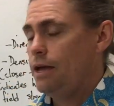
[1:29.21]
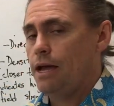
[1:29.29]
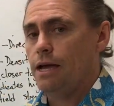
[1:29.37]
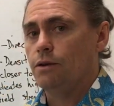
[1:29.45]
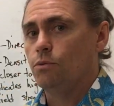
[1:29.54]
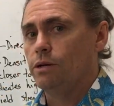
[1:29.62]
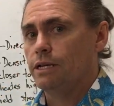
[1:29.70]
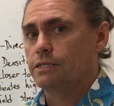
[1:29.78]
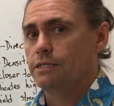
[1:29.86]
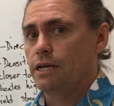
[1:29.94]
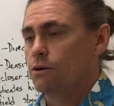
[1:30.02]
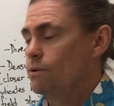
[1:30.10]
and it will
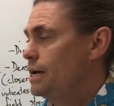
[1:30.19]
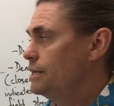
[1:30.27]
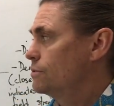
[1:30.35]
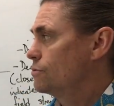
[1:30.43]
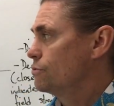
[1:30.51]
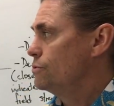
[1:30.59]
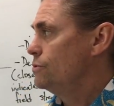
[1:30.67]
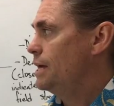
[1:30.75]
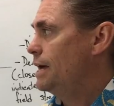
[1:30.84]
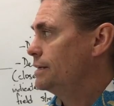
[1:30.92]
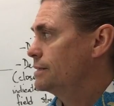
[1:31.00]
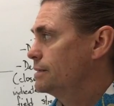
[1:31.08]
accelerate through
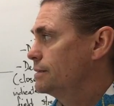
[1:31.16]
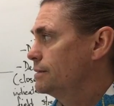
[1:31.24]
that